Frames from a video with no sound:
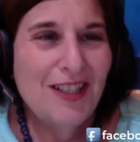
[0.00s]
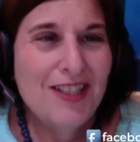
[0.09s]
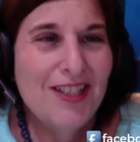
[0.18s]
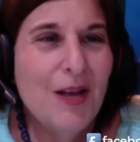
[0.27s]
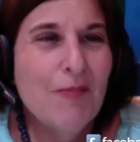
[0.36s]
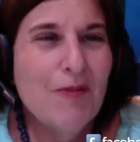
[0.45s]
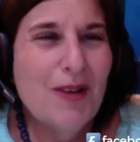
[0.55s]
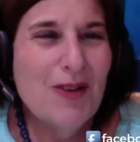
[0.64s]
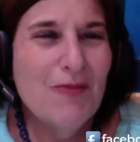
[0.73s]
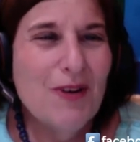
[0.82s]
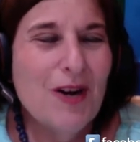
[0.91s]
Uh,
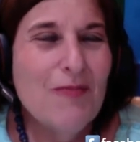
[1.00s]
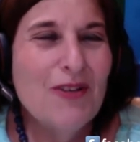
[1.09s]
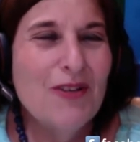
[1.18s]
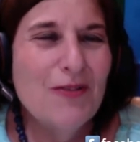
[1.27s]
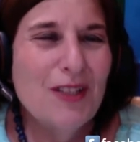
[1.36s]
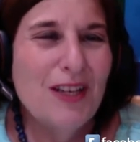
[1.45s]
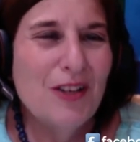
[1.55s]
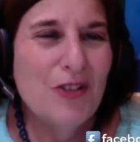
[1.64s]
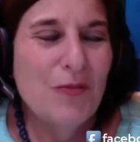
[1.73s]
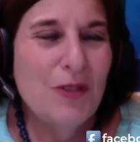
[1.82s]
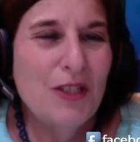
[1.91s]
supplemental prayer book over the
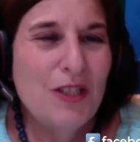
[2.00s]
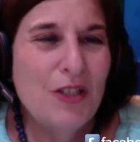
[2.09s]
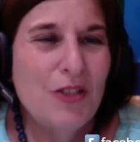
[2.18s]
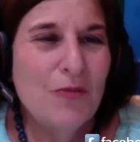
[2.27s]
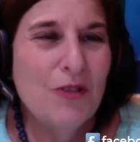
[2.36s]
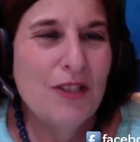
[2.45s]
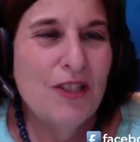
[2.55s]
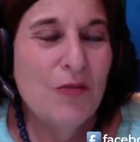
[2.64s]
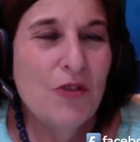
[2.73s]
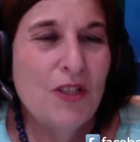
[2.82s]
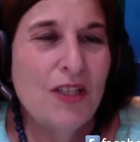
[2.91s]
L G B T Q plus
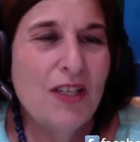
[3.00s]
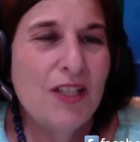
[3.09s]
community.